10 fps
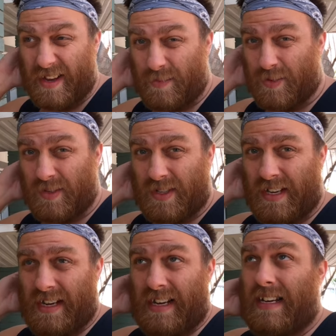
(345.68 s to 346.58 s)
labels,
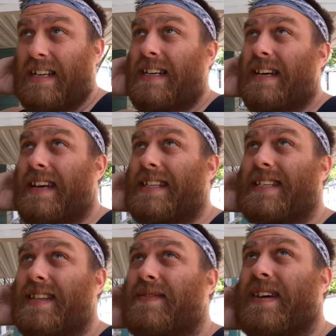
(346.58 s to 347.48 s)
and
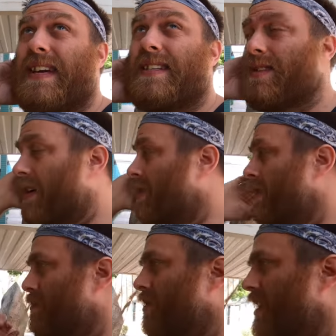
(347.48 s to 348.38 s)
it's in the van, so I'll go
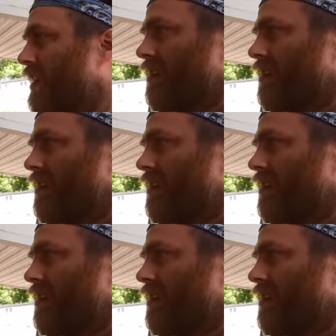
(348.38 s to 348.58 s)
ahead and bring